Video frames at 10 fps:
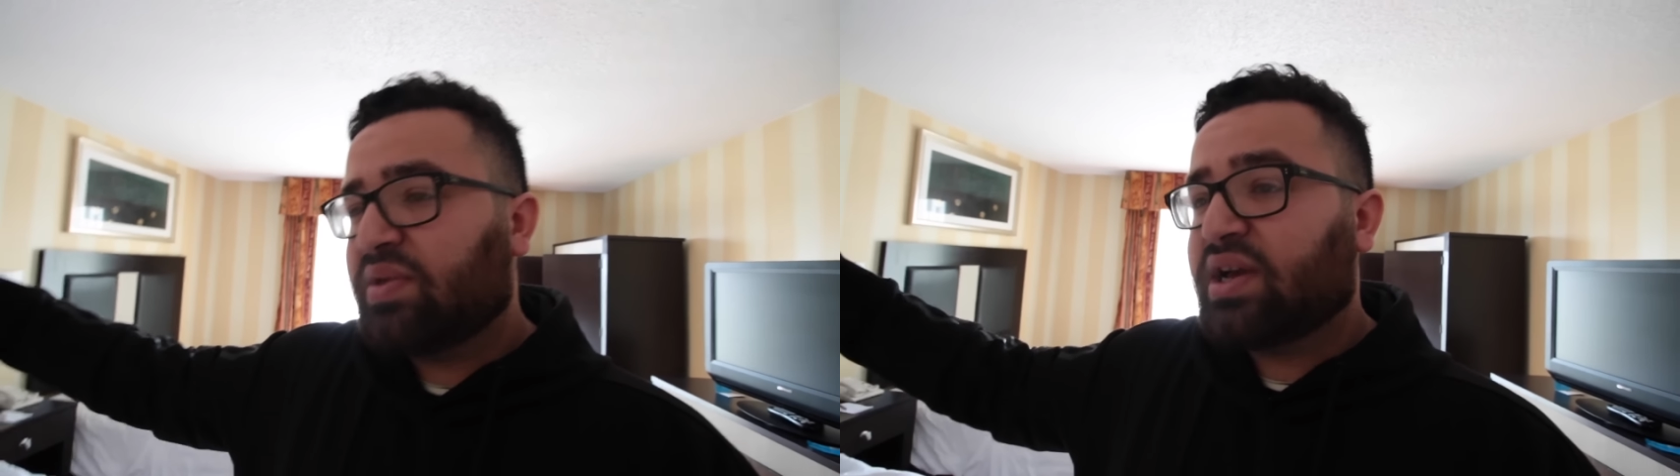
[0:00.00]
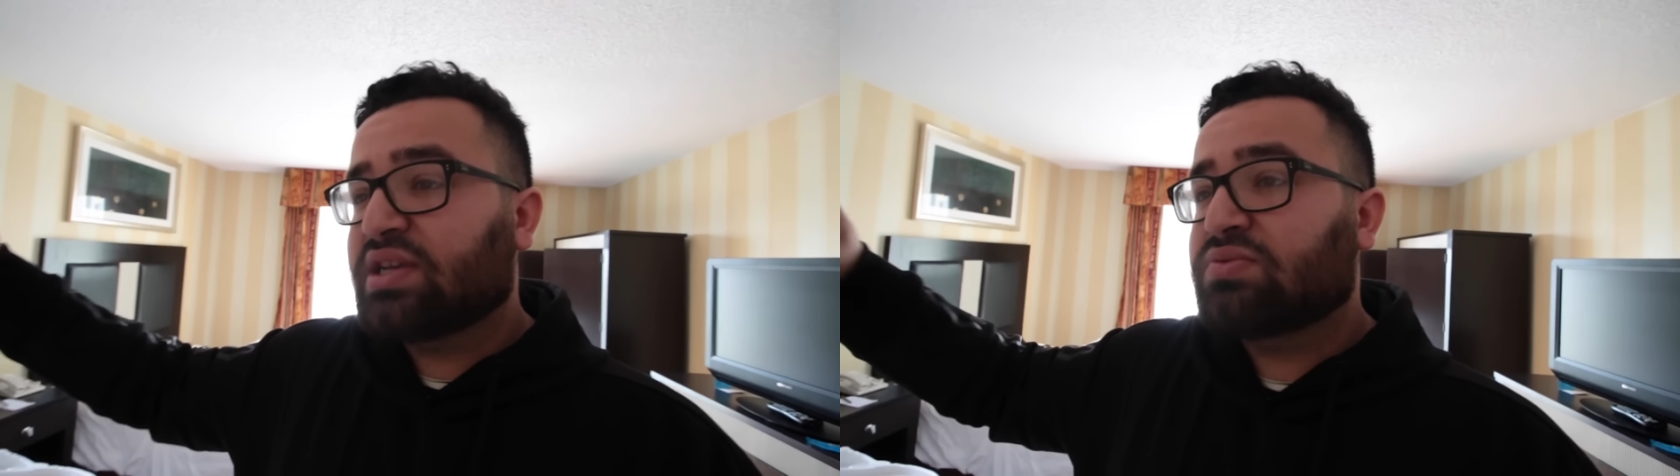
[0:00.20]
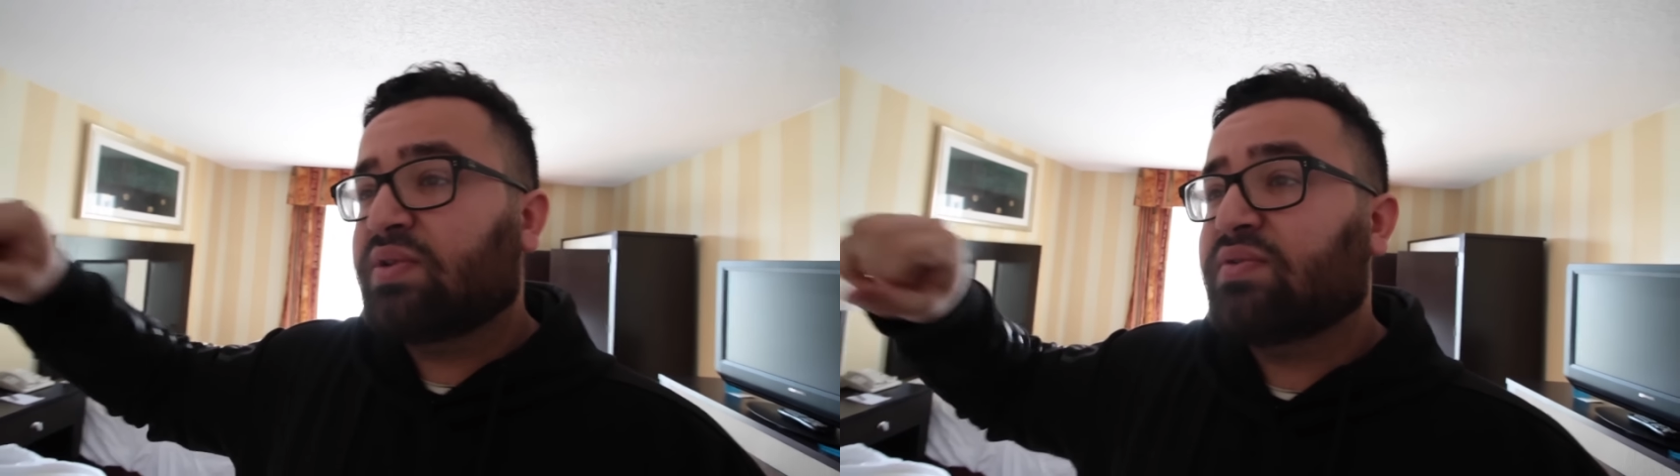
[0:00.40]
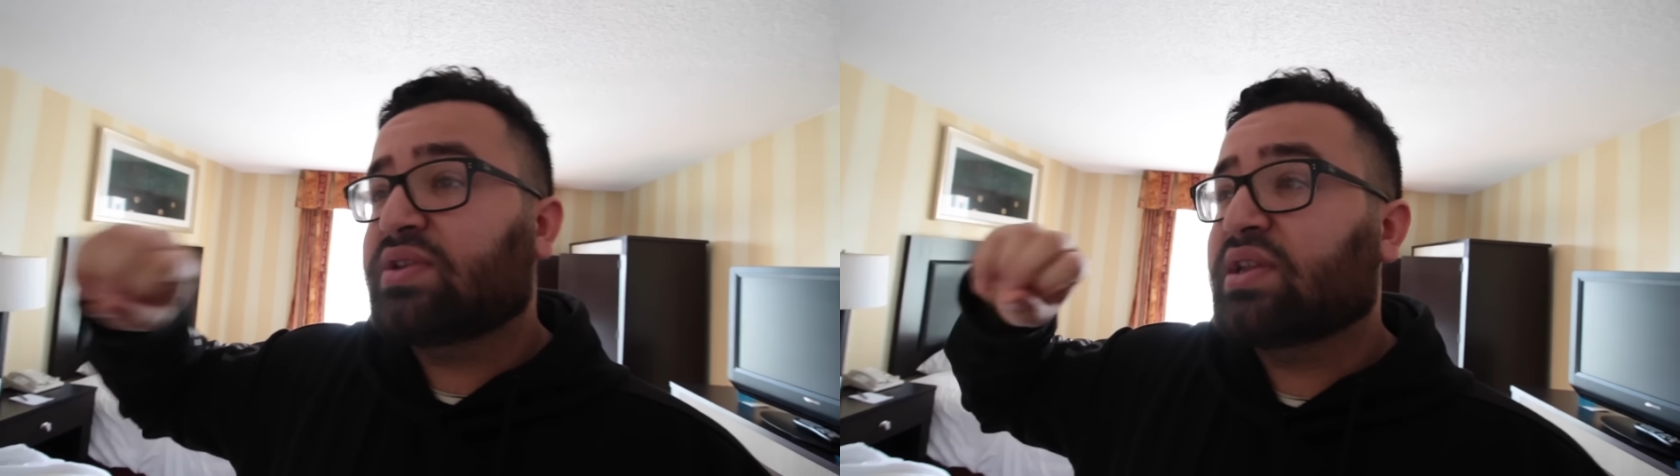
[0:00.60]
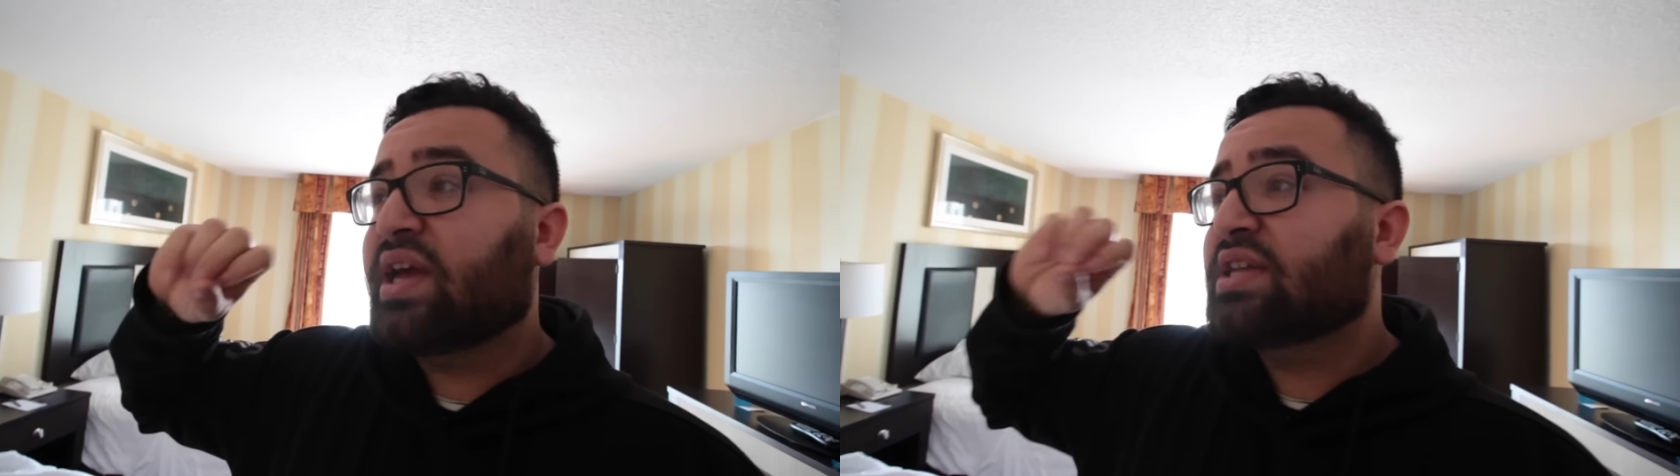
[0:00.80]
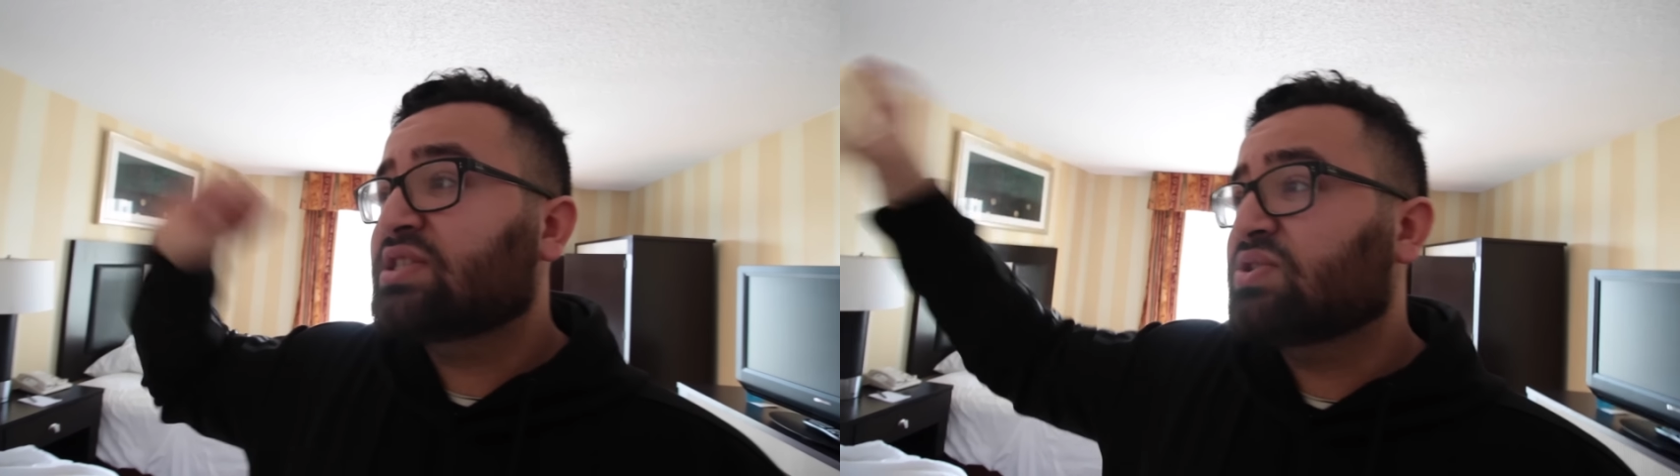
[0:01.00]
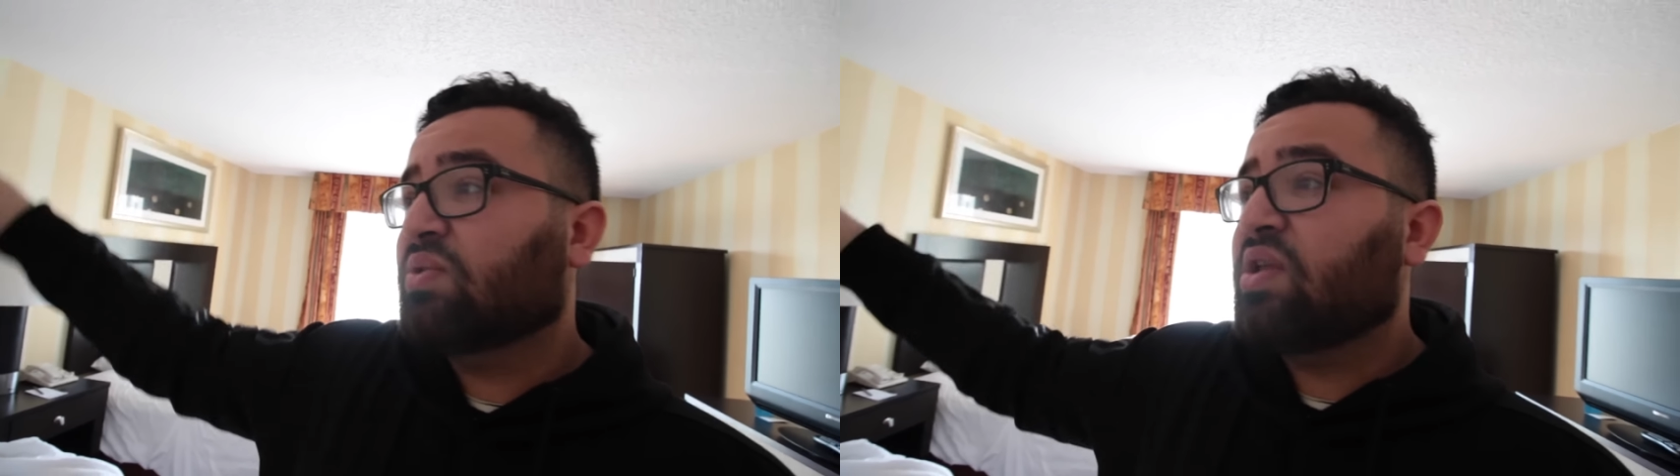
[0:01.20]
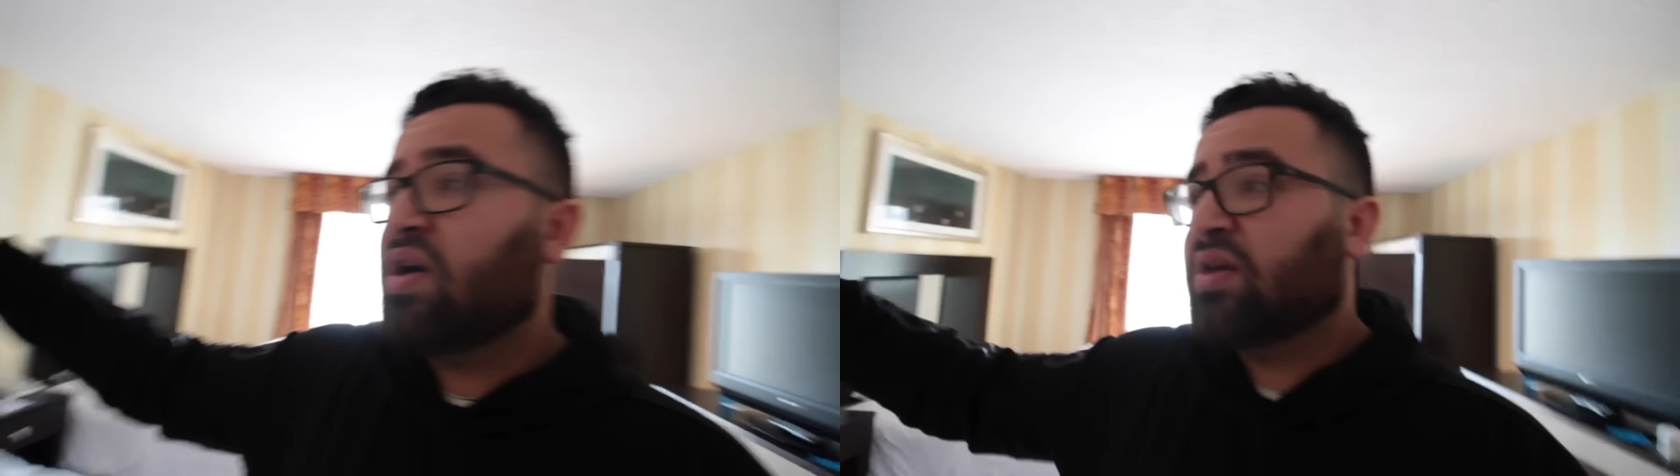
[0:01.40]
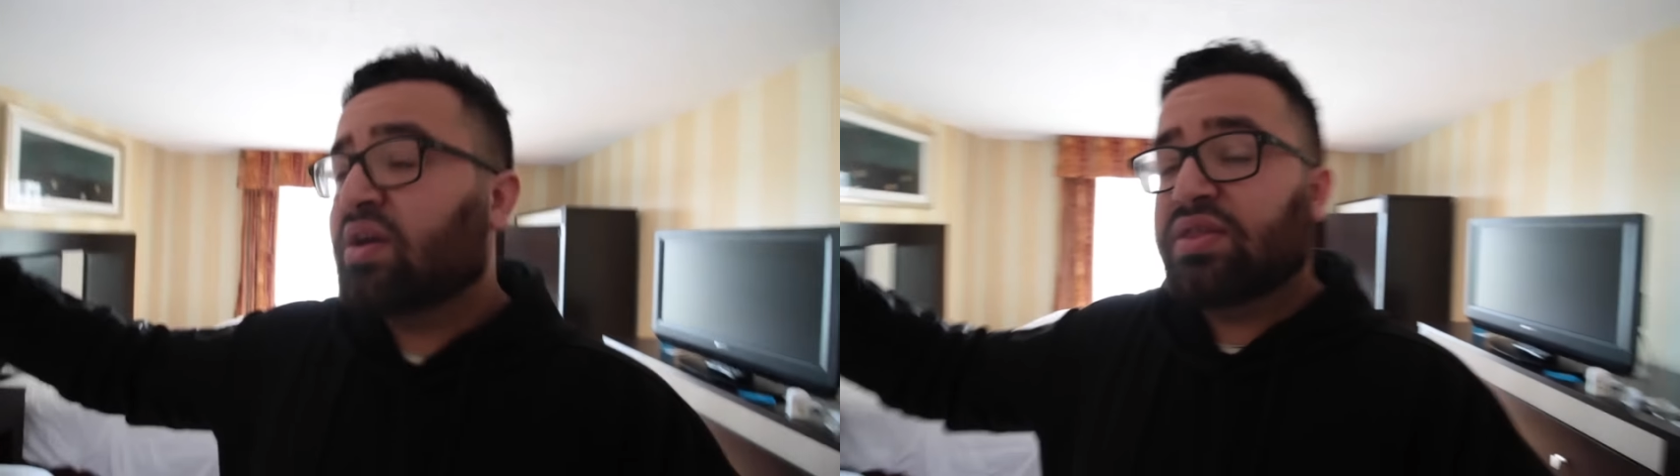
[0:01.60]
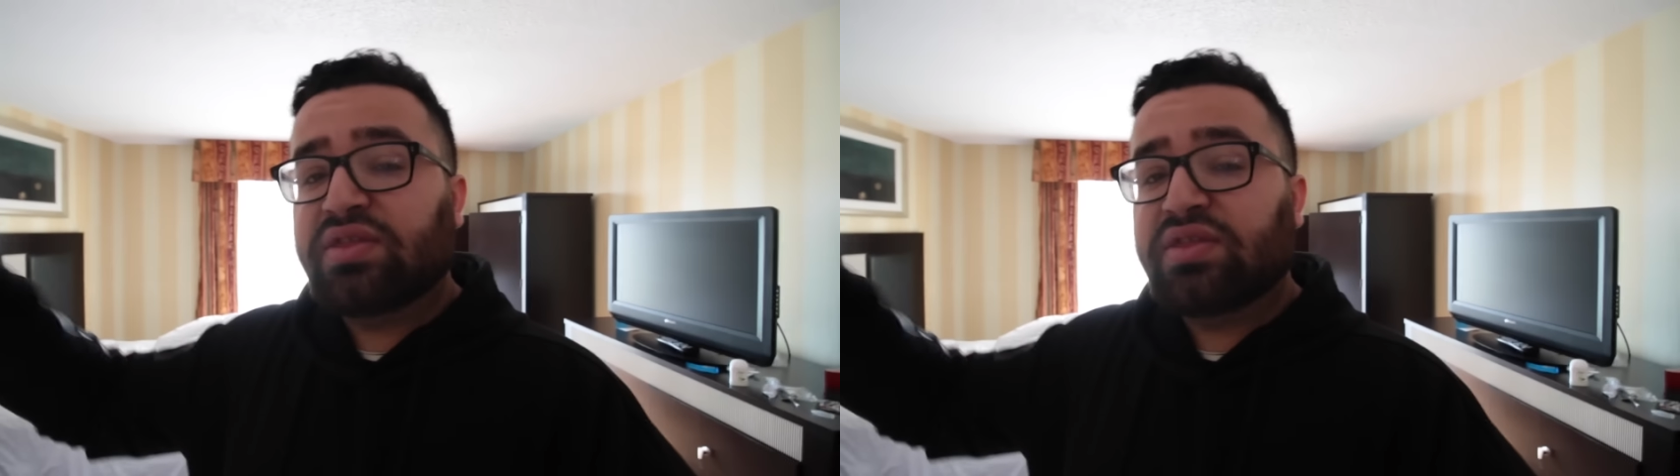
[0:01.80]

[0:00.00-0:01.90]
because we were delayed so long.